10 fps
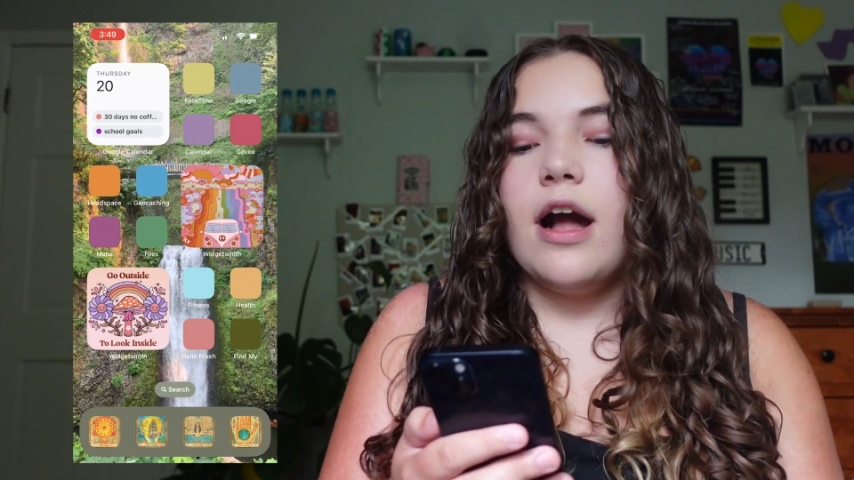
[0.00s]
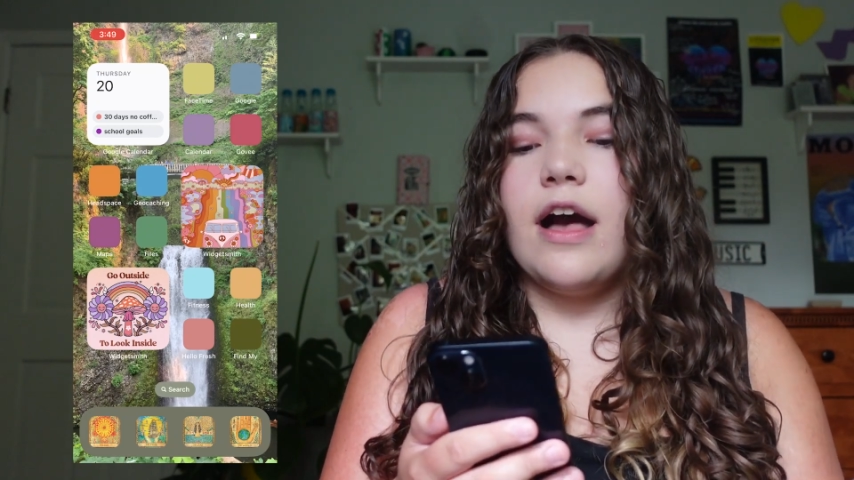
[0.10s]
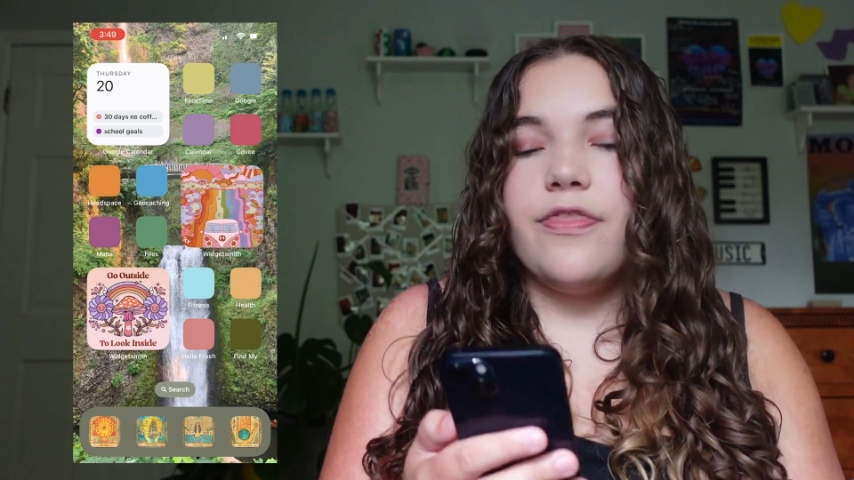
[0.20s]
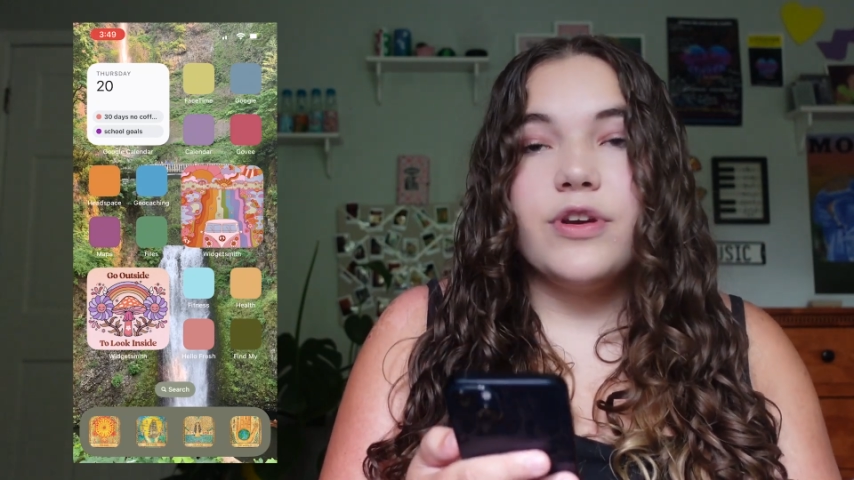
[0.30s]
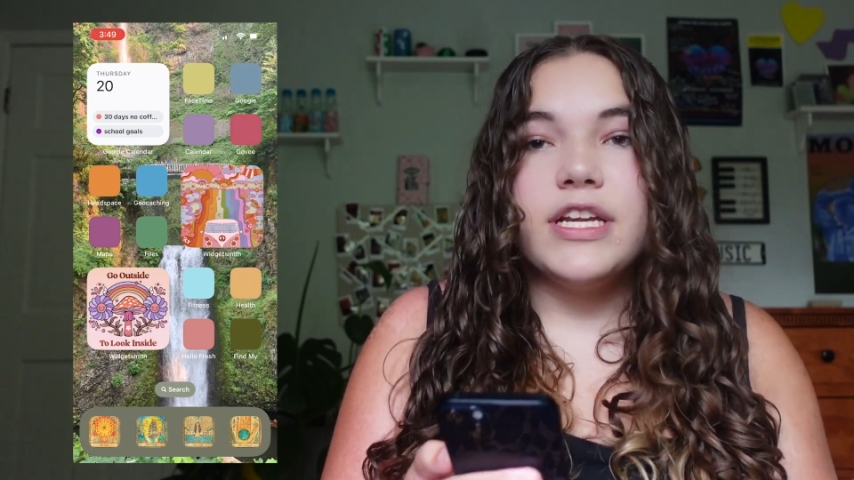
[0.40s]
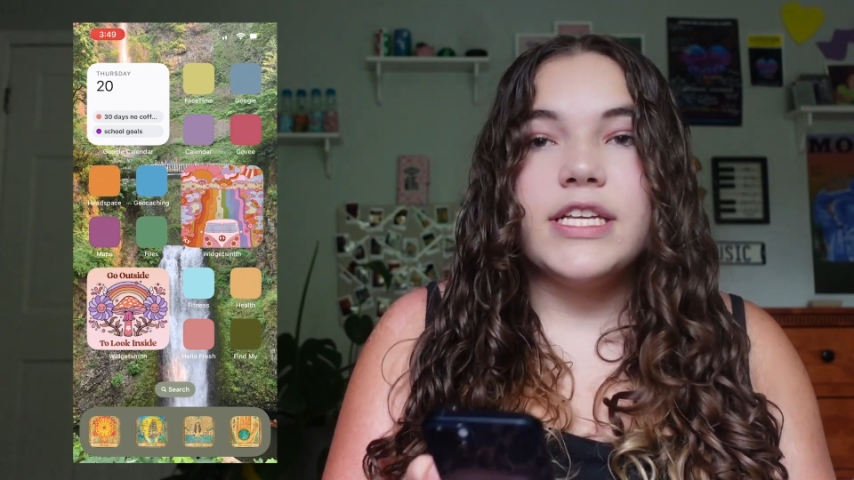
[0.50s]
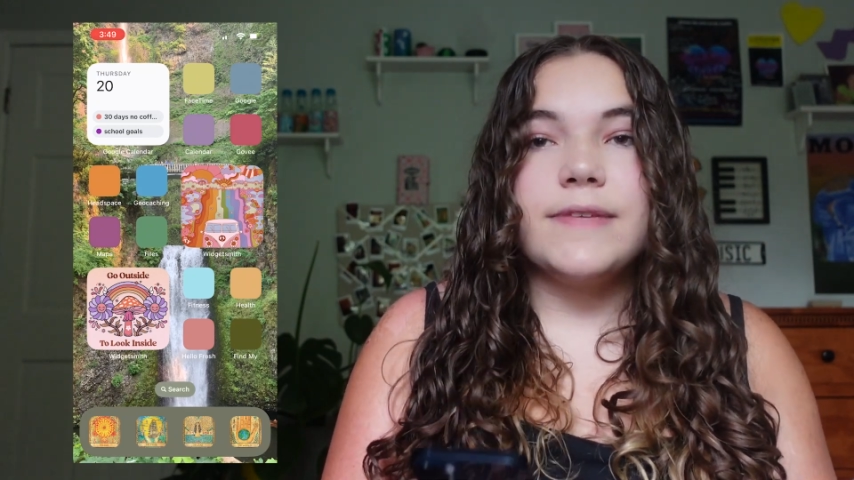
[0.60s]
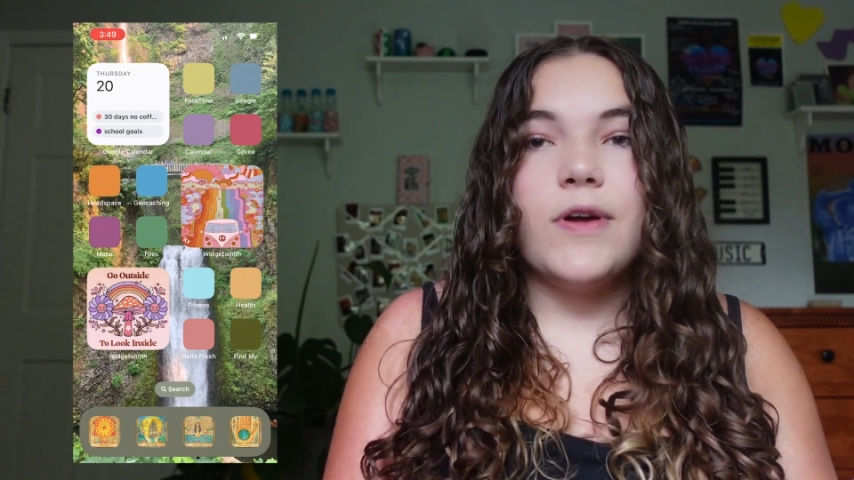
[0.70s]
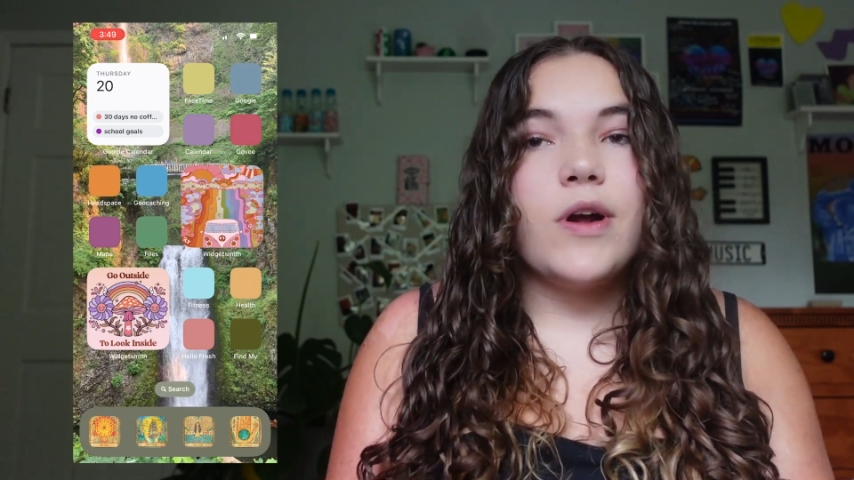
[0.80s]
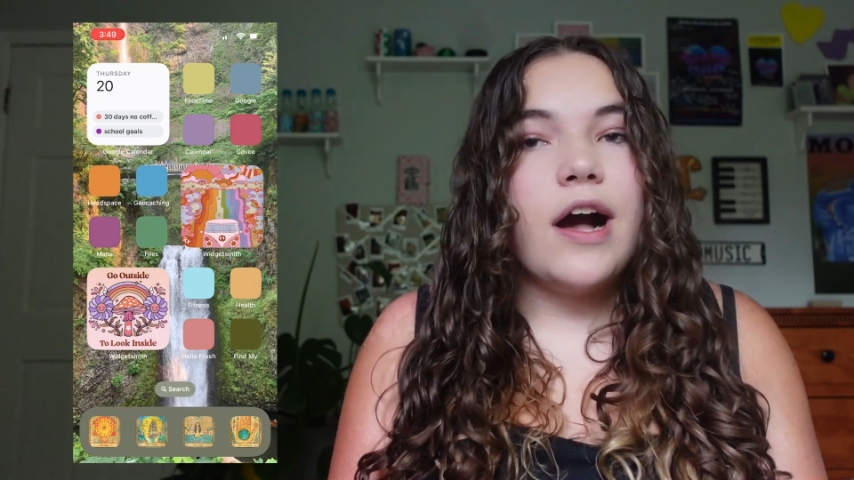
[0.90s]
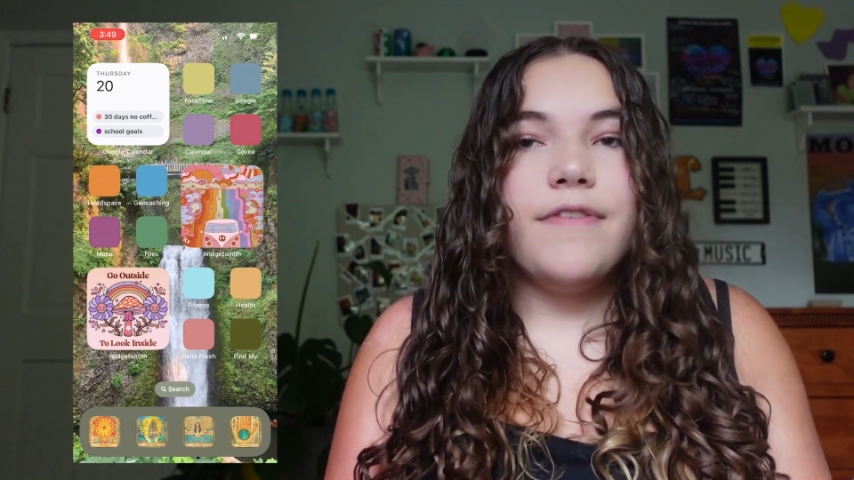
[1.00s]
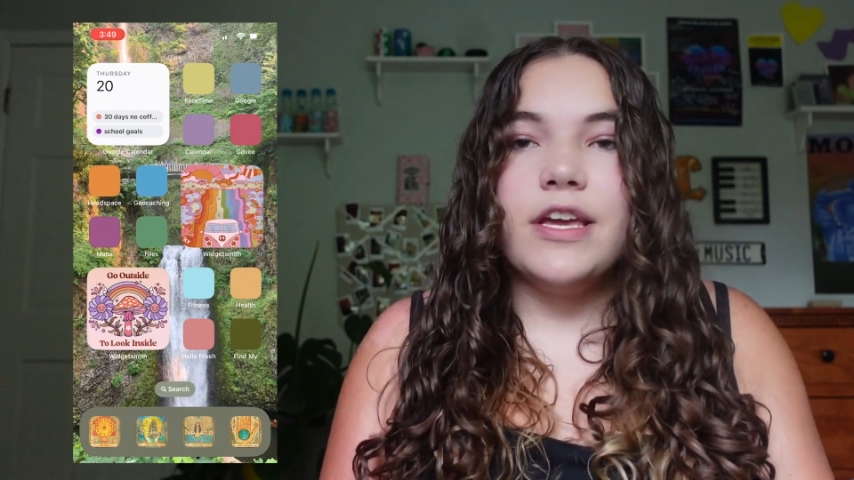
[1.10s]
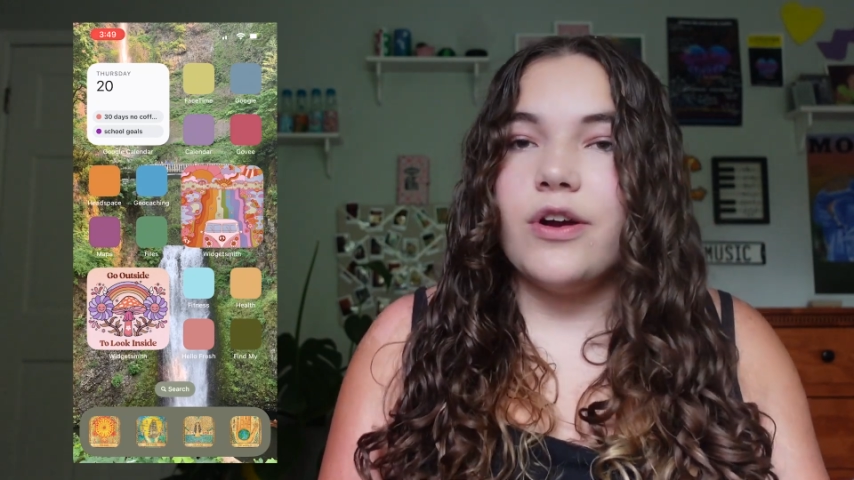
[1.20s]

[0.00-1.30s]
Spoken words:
30 days of no coffee,